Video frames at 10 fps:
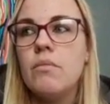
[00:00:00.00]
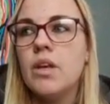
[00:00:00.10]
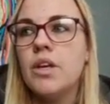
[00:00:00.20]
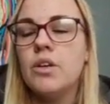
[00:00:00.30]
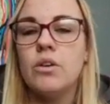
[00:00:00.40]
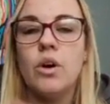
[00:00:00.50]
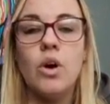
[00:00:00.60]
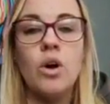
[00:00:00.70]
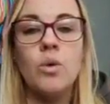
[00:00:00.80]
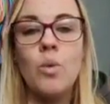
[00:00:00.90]
you know,
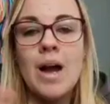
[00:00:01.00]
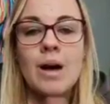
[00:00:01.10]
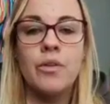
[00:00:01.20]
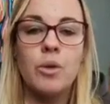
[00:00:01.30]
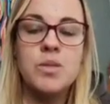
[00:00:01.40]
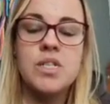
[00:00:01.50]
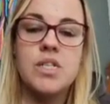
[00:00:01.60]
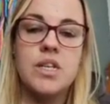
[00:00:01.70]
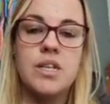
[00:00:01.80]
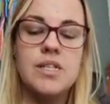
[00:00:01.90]
oh wow, the
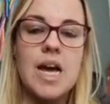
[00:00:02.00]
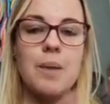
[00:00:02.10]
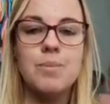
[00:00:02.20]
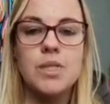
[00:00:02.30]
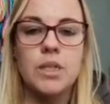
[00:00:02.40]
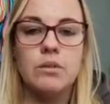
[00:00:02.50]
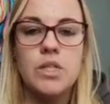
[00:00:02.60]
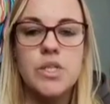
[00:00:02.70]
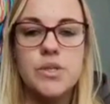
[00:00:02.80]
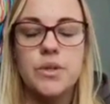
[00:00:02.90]
obsidian, it's absolutely
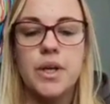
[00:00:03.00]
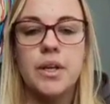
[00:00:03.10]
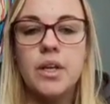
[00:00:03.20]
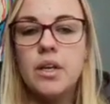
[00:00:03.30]
stunning,